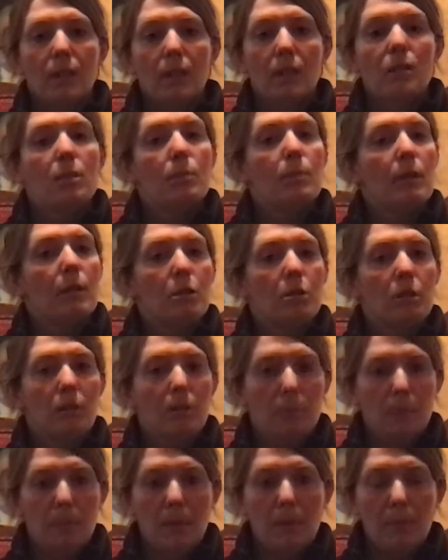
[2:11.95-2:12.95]

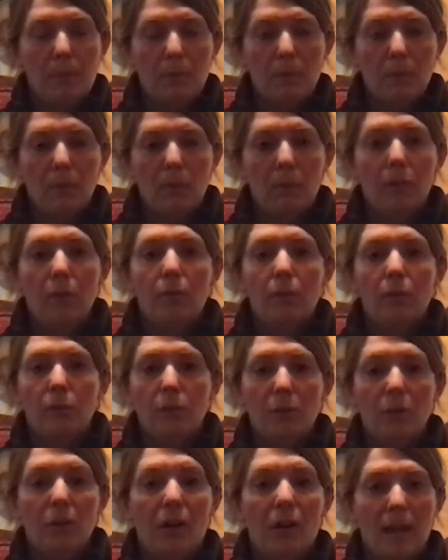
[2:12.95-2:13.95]
especially people
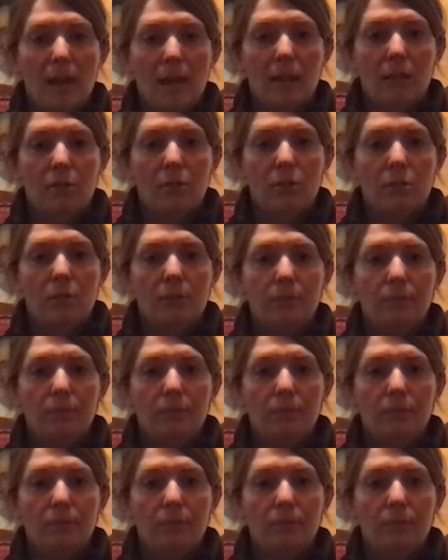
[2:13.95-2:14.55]
your age.